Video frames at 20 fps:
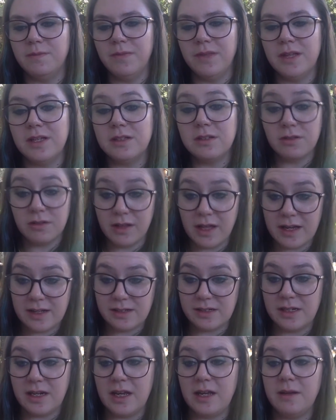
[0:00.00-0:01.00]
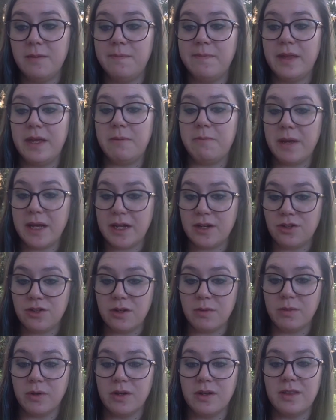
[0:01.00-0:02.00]
Is your last name and page
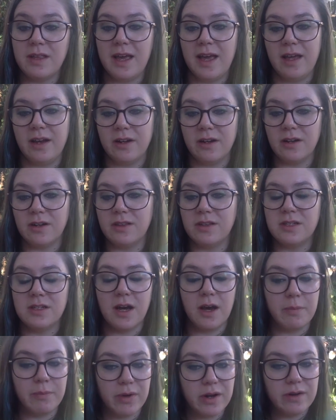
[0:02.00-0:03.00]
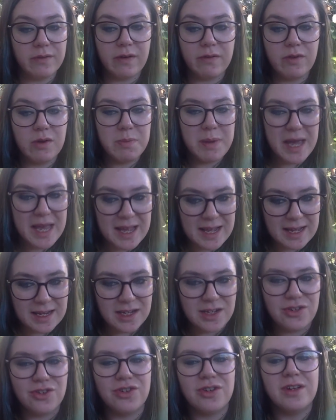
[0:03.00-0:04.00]
number in the header on the top right of every
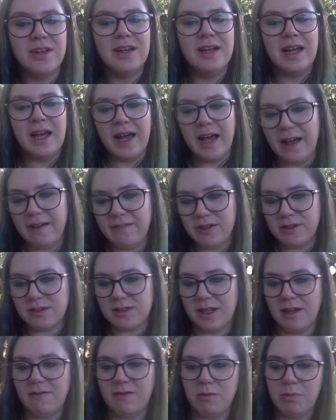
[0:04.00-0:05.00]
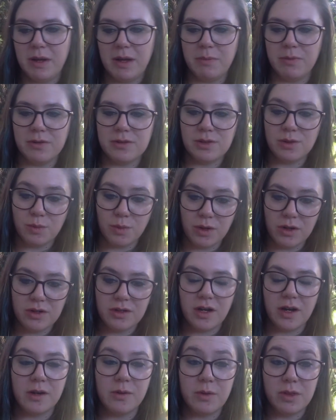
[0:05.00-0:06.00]
page? Have you saved the paper as a Word
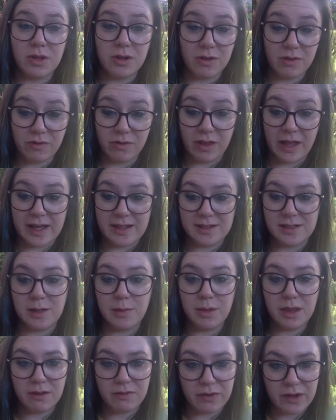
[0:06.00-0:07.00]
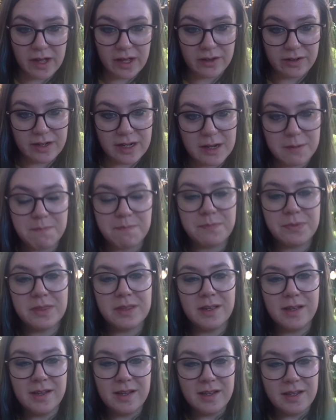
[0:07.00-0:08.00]
doc with your last name and the file name?
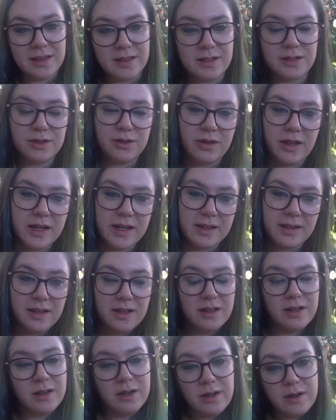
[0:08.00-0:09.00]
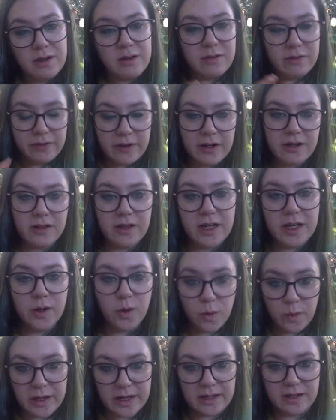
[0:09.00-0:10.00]
These are like fairly
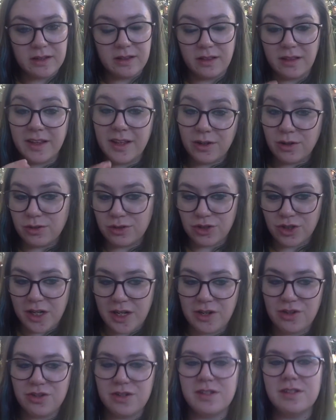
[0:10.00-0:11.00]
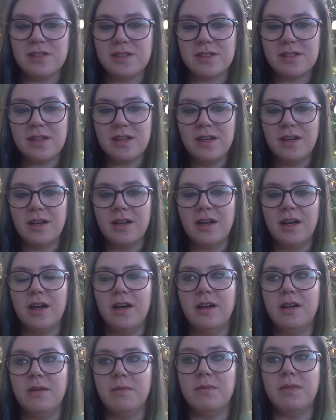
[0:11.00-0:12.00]
quick little changes
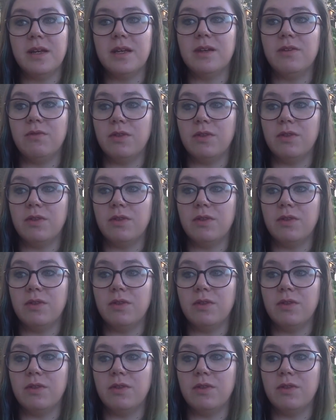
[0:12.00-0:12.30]
that can